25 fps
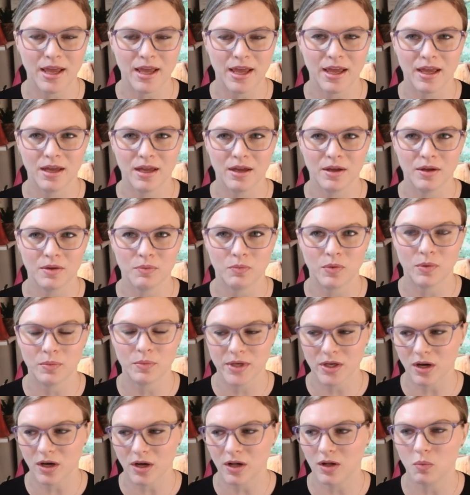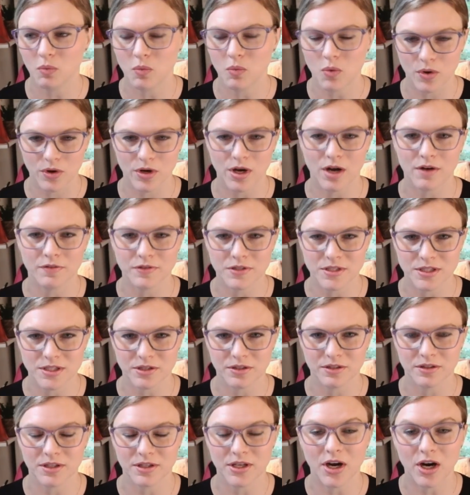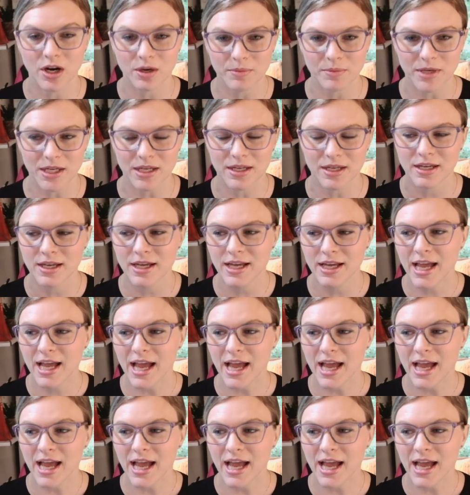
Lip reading: a what we call a warrant officer in the Army,